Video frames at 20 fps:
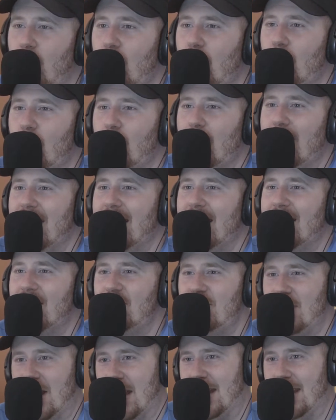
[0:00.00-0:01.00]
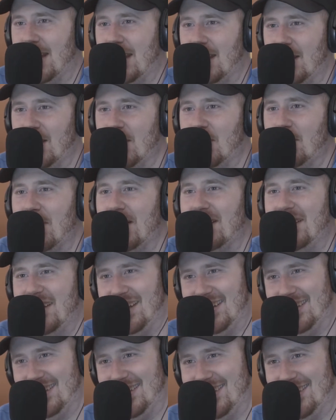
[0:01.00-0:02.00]
who is Jackie
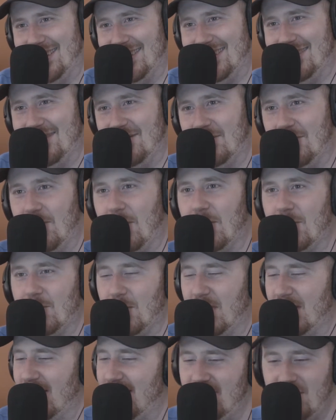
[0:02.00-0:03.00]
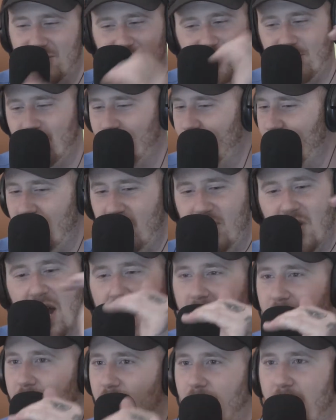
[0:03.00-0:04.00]
Bondanza? First question. Let's just
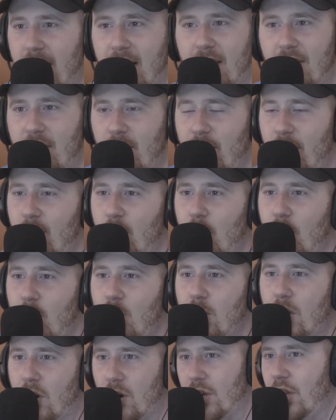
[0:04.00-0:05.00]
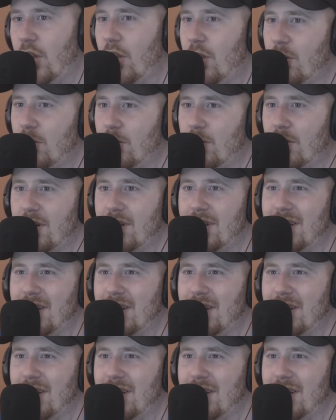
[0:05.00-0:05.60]
dive right into it. Who are you?